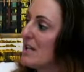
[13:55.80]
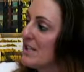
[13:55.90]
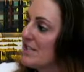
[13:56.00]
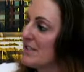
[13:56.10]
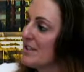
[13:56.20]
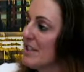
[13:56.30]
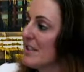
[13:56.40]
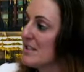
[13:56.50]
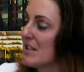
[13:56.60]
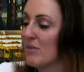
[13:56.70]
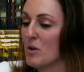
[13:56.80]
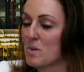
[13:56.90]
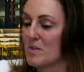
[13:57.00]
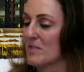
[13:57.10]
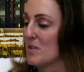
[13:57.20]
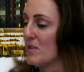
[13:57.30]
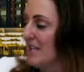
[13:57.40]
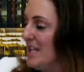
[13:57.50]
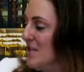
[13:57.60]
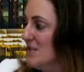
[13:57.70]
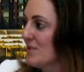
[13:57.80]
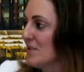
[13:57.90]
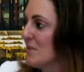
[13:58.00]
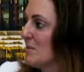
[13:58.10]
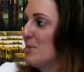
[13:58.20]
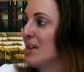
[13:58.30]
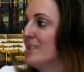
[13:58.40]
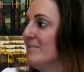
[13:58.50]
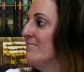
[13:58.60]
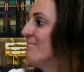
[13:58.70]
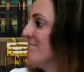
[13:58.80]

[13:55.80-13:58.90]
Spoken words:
But I still think it's a form of diversification for someone.